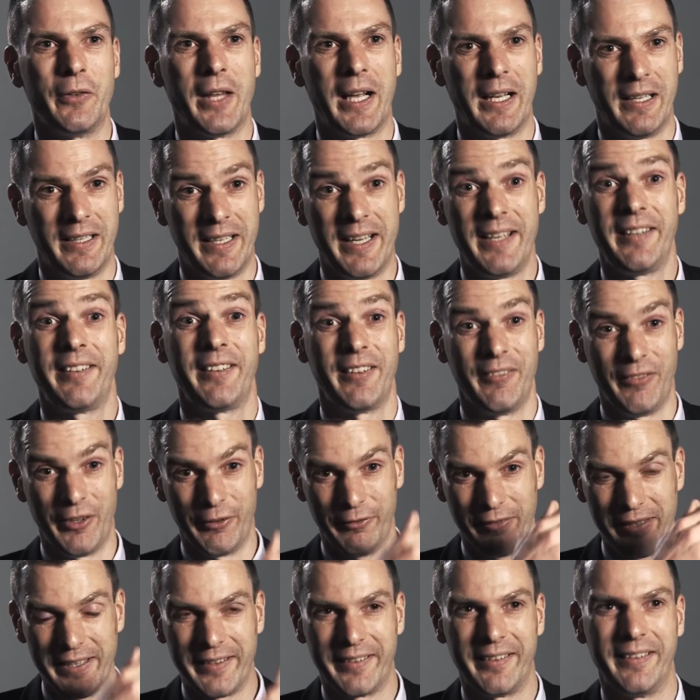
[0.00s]
that list of
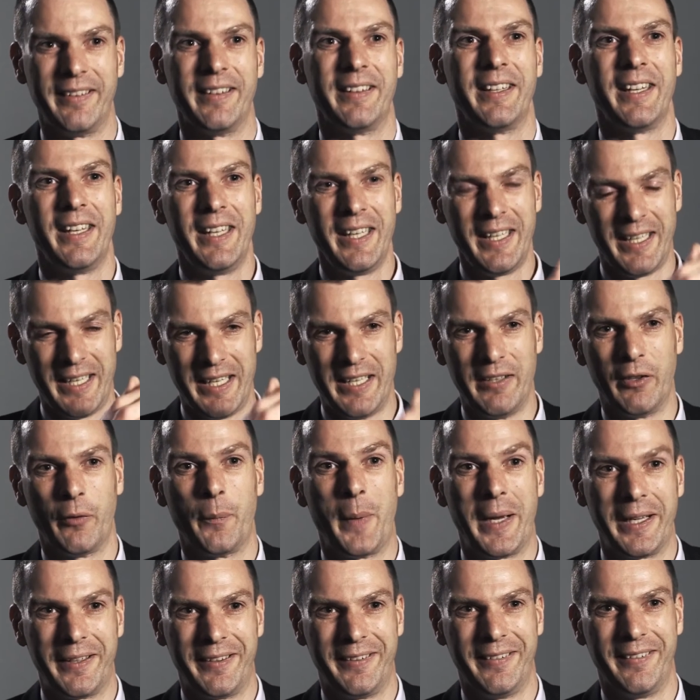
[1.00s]
the recent
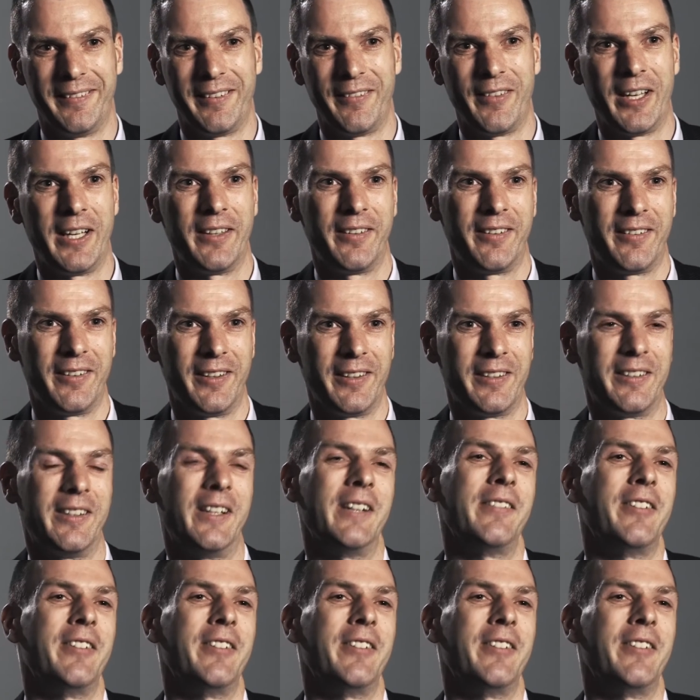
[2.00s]
inspections of that structure,